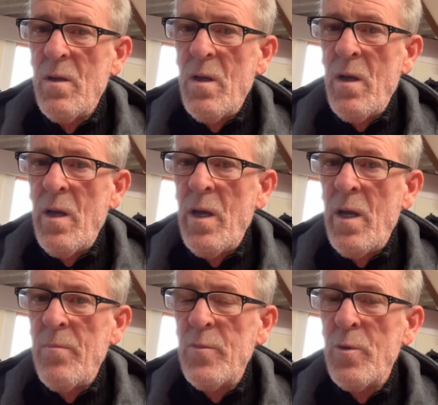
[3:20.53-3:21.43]

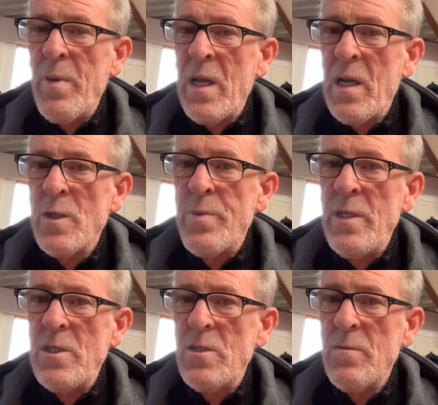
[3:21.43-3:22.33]
Another back glass
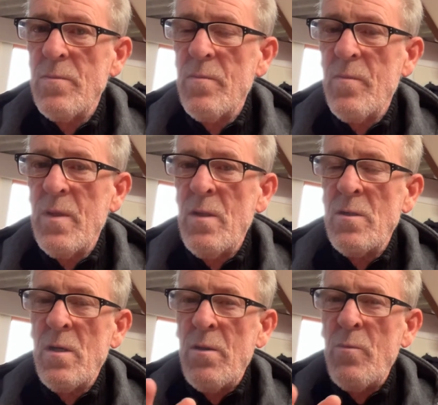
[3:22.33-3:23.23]
piece. I
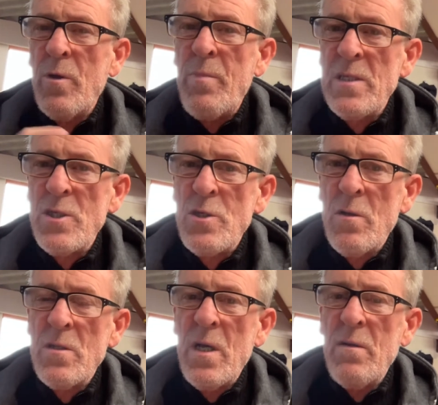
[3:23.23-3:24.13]
think we've got a better
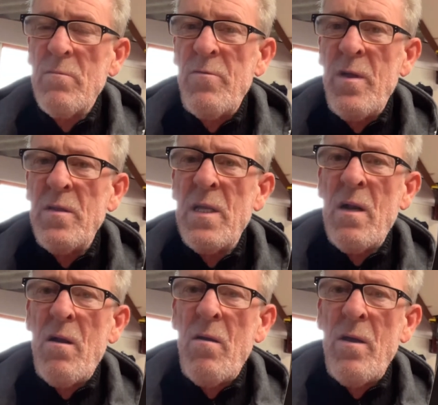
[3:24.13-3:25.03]
shot of that further down
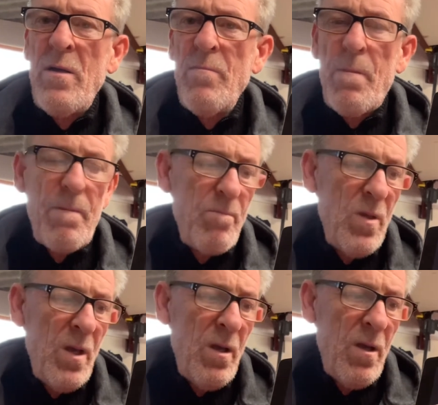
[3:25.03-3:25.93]
the line.
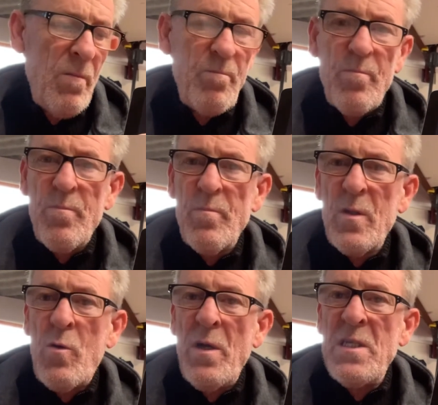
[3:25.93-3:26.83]

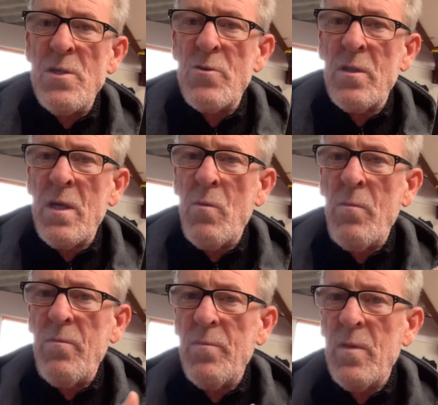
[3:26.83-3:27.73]
Quite intricate, that
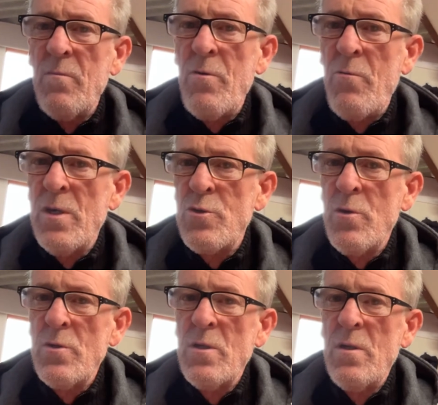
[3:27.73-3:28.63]
one, for a restaurant.